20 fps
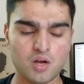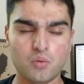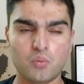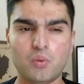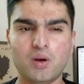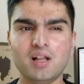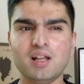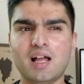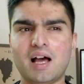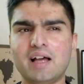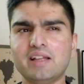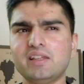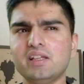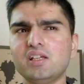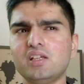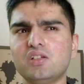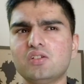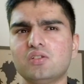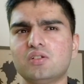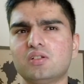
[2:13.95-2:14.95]
Well, I
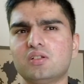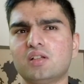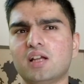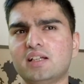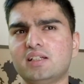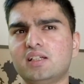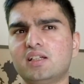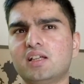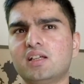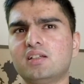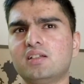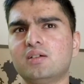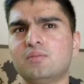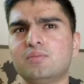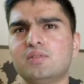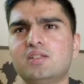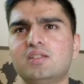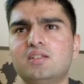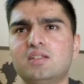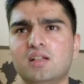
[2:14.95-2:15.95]
think the United Kingdom
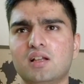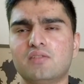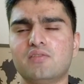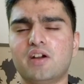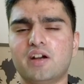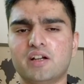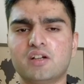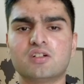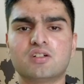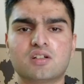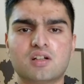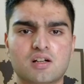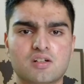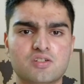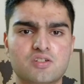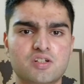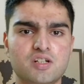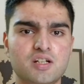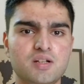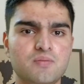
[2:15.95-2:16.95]
is still a very good
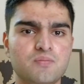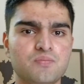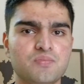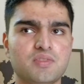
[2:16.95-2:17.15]
country.